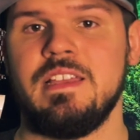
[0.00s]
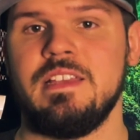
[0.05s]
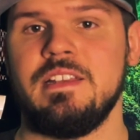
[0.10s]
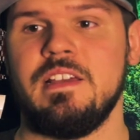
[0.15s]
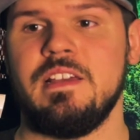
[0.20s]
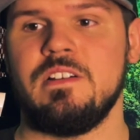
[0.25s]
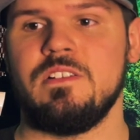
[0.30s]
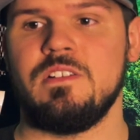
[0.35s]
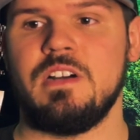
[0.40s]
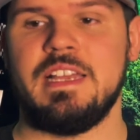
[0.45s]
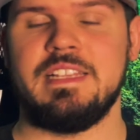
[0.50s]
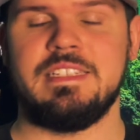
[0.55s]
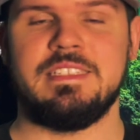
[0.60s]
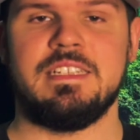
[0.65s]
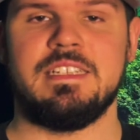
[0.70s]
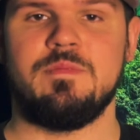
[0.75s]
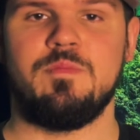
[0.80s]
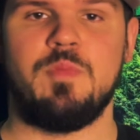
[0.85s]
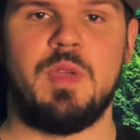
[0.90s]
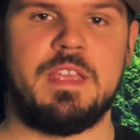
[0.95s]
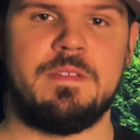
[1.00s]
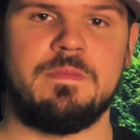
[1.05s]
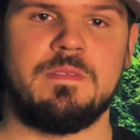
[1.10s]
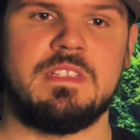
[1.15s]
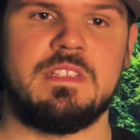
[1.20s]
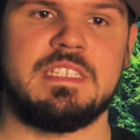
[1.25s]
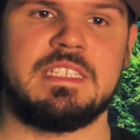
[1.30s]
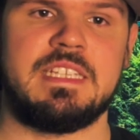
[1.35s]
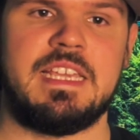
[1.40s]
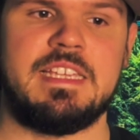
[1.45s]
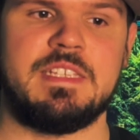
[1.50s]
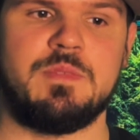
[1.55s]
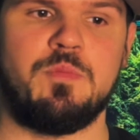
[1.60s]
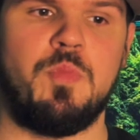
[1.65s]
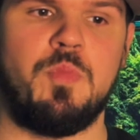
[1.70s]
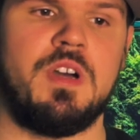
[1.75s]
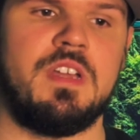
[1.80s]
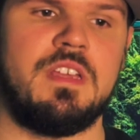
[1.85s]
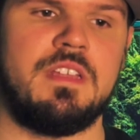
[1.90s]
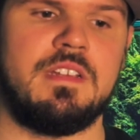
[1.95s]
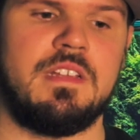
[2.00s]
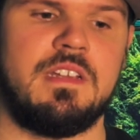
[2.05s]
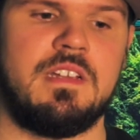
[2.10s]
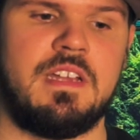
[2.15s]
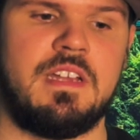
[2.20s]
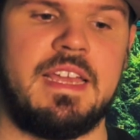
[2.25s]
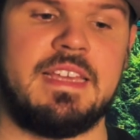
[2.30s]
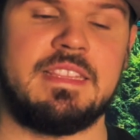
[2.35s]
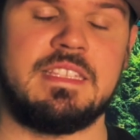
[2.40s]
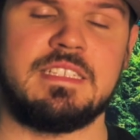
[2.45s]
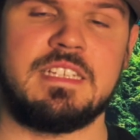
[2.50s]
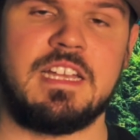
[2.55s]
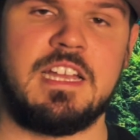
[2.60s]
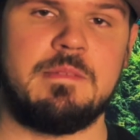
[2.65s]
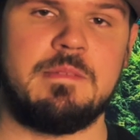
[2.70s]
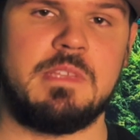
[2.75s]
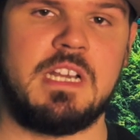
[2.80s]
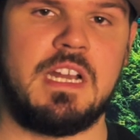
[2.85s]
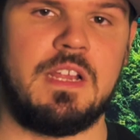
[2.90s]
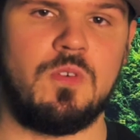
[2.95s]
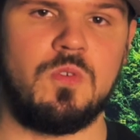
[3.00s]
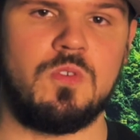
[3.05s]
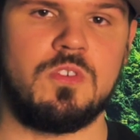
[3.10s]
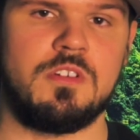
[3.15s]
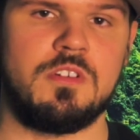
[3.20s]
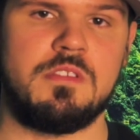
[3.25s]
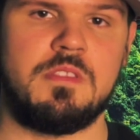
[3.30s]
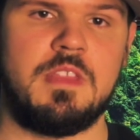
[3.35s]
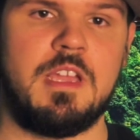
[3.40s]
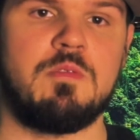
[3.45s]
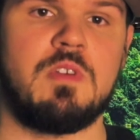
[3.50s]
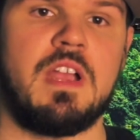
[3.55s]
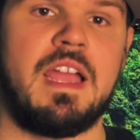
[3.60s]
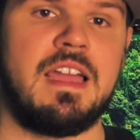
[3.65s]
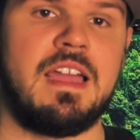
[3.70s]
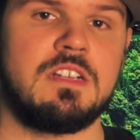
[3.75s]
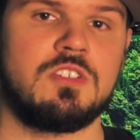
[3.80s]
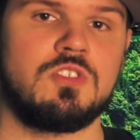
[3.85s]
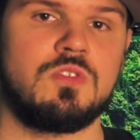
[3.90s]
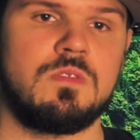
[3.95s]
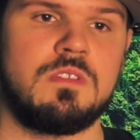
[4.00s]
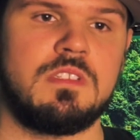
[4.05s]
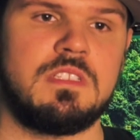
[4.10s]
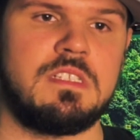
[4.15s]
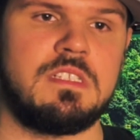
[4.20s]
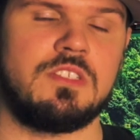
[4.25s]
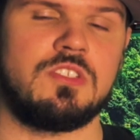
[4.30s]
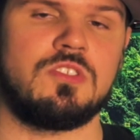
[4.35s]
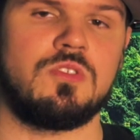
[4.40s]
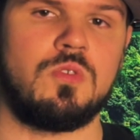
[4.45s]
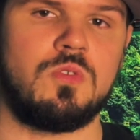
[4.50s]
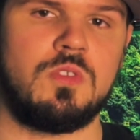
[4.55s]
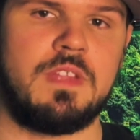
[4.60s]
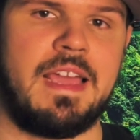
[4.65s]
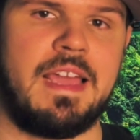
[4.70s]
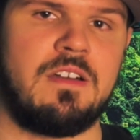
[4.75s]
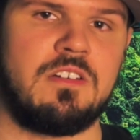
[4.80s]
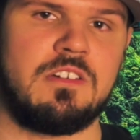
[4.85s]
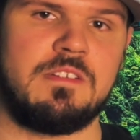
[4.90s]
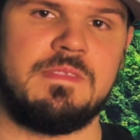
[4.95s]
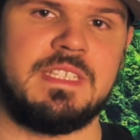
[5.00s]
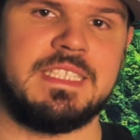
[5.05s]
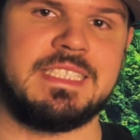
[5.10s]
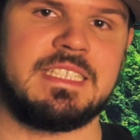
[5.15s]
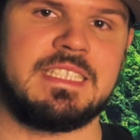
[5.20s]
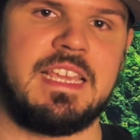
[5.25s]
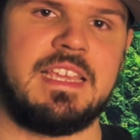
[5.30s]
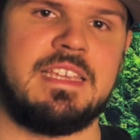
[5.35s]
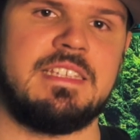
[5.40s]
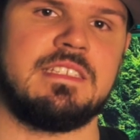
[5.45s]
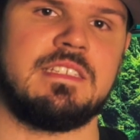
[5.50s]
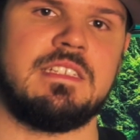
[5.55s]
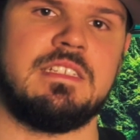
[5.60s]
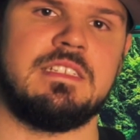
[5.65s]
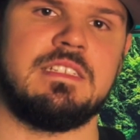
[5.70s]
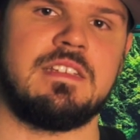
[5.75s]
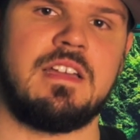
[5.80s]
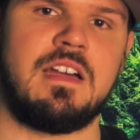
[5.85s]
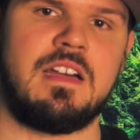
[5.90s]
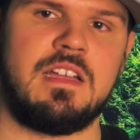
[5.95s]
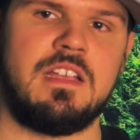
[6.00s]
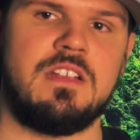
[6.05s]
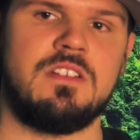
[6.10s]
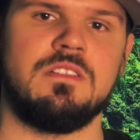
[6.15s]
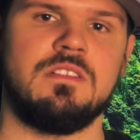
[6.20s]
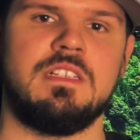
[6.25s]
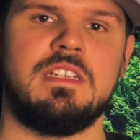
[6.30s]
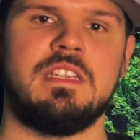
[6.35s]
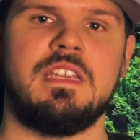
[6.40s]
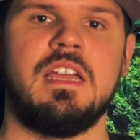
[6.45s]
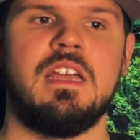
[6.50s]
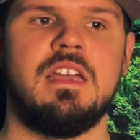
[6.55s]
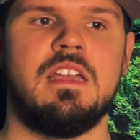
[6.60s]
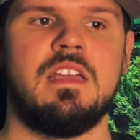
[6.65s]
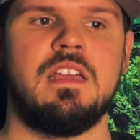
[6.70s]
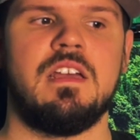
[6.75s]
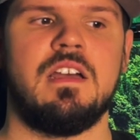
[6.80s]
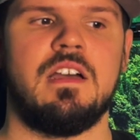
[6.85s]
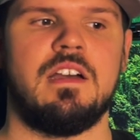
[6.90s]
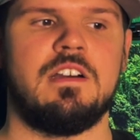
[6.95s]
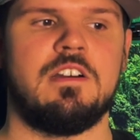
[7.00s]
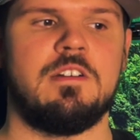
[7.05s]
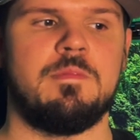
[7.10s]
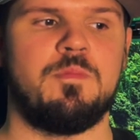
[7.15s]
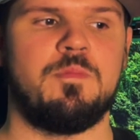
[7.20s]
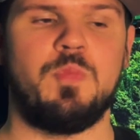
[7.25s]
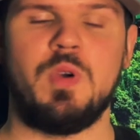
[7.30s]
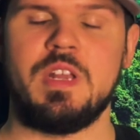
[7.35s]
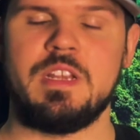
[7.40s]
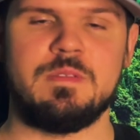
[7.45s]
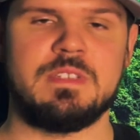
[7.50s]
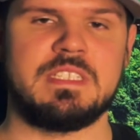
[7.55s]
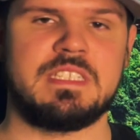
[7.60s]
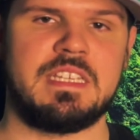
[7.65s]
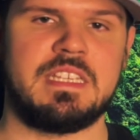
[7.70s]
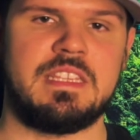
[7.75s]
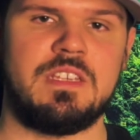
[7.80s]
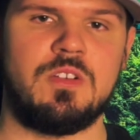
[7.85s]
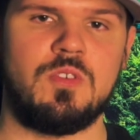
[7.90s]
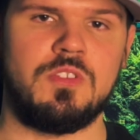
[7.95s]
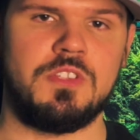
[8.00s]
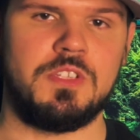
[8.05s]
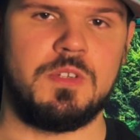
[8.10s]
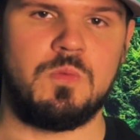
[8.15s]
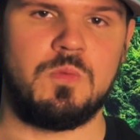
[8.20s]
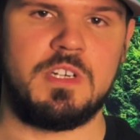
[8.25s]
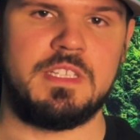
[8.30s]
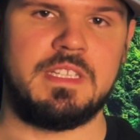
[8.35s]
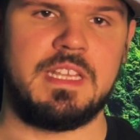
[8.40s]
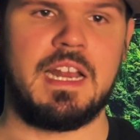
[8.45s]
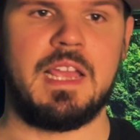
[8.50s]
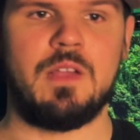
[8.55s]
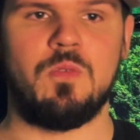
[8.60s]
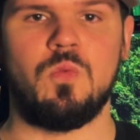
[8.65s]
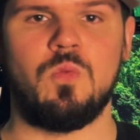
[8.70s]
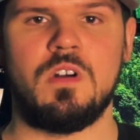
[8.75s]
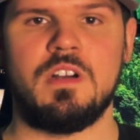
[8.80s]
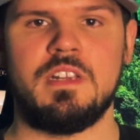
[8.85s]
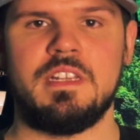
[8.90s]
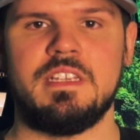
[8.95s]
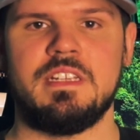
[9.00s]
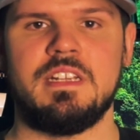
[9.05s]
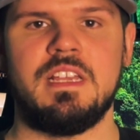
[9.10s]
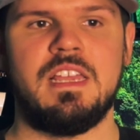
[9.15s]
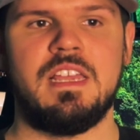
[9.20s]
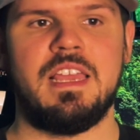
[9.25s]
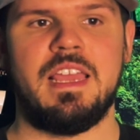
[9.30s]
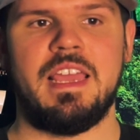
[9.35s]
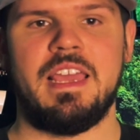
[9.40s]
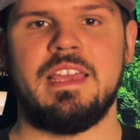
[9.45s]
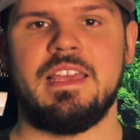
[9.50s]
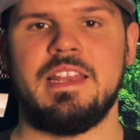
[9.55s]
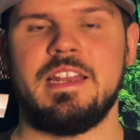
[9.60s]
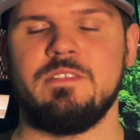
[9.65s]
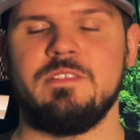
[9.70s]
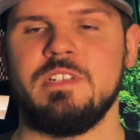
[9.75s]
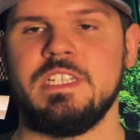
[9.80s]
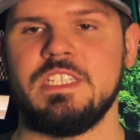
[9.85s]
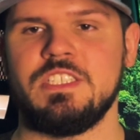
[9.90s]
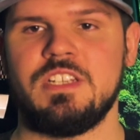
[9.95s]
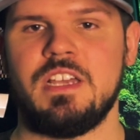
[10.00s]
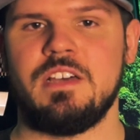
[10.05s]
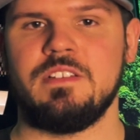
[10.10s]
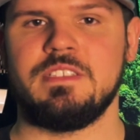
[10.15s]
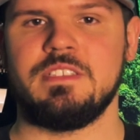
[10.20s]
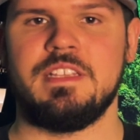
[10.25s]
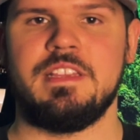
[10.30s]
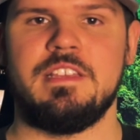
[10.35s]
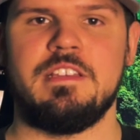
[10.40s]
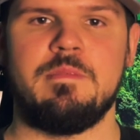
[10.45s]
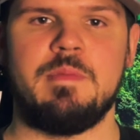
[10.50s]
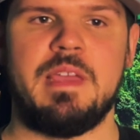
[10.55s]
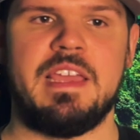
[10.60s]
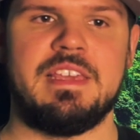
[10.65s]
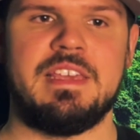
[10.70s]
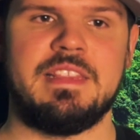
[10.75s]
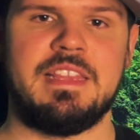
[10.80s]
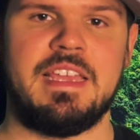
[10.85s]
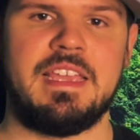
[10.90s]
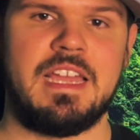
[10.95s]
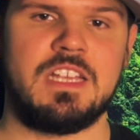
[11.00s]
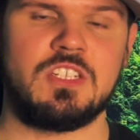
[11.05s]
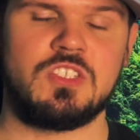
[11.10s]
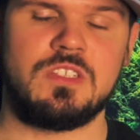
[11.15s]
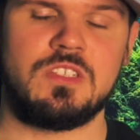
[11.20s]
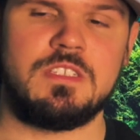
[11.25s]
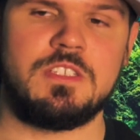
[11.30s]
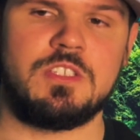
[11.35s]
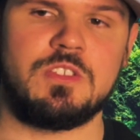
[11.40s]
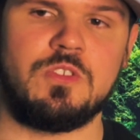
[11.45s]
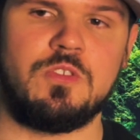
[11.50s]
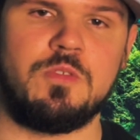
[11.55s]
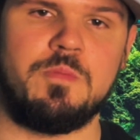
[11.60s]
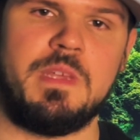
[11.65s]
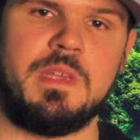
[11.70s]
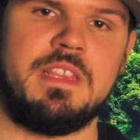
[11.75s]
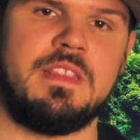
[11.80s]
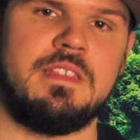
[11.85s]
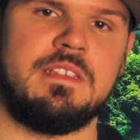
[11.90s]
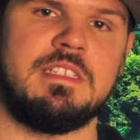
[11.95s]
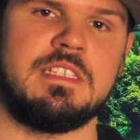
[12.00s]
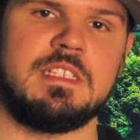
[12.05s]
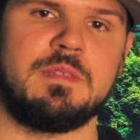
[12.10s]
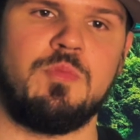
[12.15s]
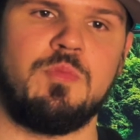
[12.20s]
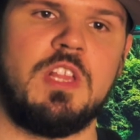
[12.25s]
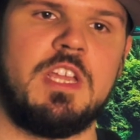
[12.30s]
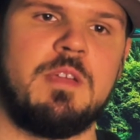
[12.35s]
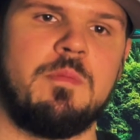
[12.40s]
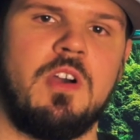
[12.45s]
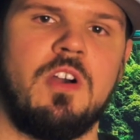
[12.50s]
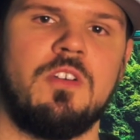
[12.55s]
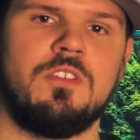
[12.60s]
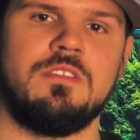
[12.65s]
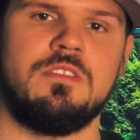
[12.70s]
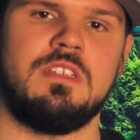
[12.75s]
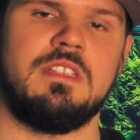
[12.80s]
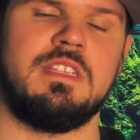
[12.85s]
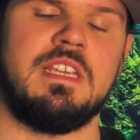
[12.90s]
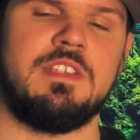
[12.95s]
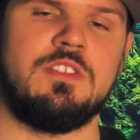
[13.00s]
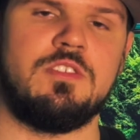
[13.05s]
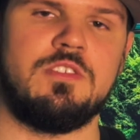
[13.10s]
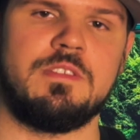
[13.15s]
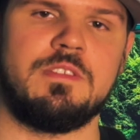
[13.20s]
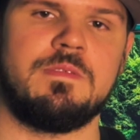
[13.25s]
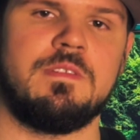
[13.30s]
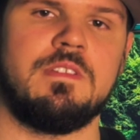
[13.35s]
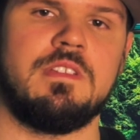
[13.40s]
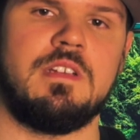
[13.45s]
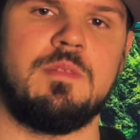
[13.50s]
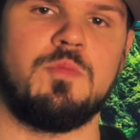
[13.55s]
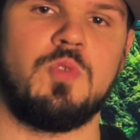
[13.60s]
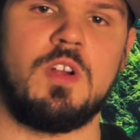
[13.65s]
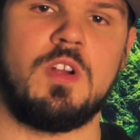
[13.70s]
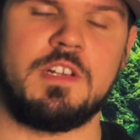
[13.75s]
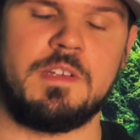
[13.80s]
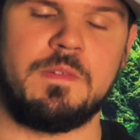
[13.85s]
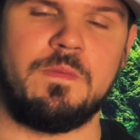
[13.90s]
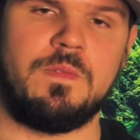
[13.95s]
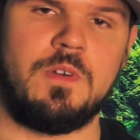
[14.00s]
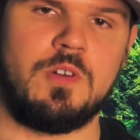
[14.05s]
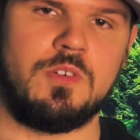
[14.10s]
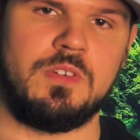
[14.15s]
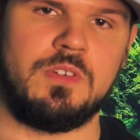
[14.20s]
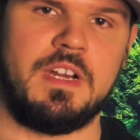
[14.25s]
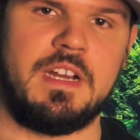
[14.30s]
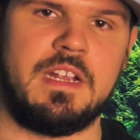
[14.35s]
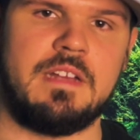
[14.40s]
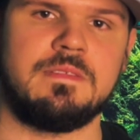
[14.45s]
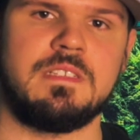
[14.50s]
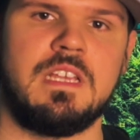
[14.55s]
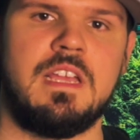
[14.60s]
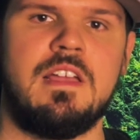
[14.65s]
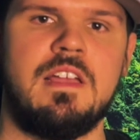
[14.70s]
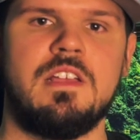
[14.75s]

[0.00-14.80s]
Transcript: Now, I did pay for this case, but at the time that I ordered, they were actually sold out of this case entirely. But it was like the only one that I wanted, and I reached out to them and they actually sold me the display model that they used for the product photographs.